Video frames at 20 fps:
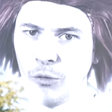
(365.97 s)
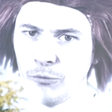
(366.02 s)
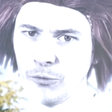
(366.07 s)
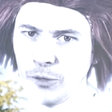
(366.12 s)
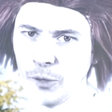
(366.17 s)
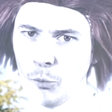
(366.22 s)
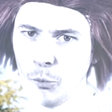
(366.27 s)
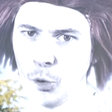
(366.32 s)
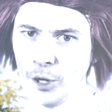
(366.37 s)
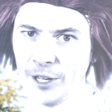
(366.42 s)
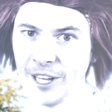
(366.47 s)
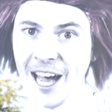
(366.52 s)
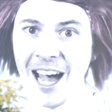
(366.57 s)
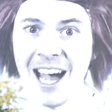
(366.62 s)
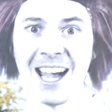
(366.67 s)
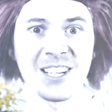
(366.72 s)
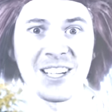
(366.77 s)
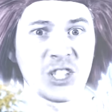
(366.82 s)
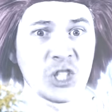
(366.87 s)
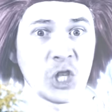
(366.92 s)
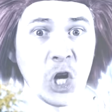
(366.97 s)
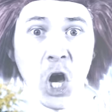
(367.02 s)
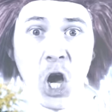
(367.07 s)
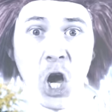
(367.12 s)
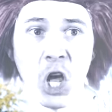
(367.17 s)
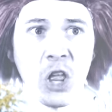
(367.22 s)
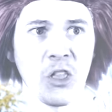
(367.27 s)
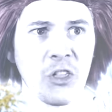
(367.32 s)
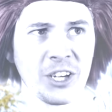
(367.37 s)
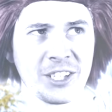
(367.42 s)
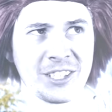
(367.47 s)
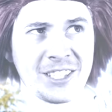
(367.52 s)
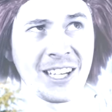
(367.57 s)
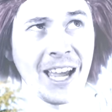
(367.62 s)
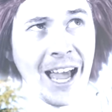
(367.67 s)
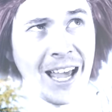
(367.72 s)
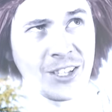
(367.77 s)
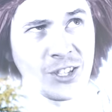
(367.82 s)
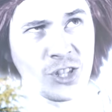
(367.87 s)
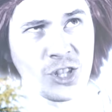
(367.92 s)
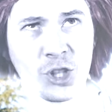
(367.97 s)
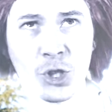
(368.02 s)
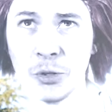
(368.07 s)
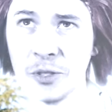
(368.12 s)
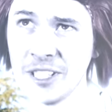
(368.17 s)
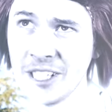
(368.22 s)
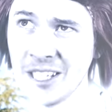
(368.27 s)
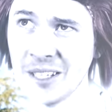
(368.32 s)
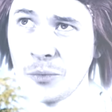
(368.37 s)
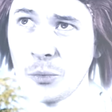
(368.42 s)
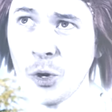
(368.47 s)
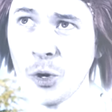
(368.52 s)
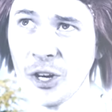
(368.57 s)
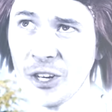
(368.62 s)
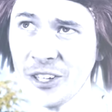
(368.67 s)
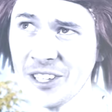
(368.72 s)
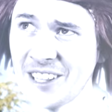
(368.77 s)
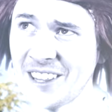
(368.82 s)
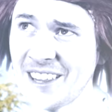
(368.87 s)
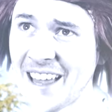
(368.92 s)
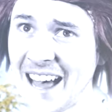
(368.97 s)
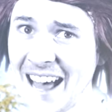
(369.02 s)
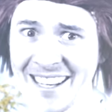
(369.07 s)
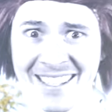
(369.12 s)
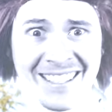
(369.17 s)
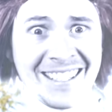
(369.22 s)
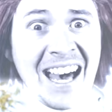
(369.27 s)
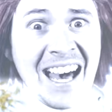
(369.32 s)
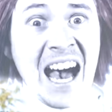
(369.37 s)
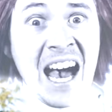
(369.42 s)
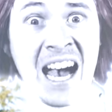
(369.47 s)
from what I saw, the tasks you did weren't that